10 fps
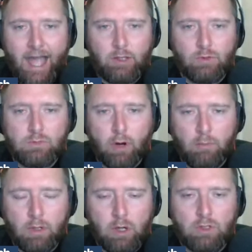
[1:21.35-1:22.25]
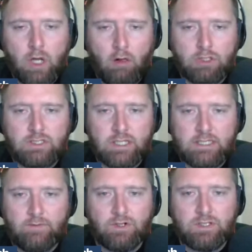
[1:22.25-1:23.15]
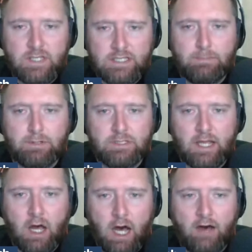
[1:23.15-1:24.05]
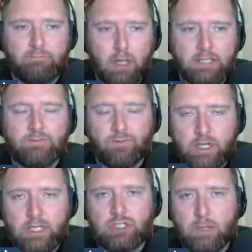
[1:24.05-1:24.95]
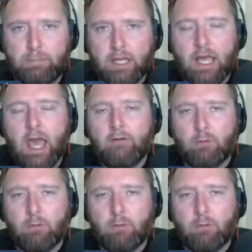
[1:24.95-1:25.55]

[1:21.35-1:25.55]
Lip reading: and use promo code college60 for 60% off plus free shipping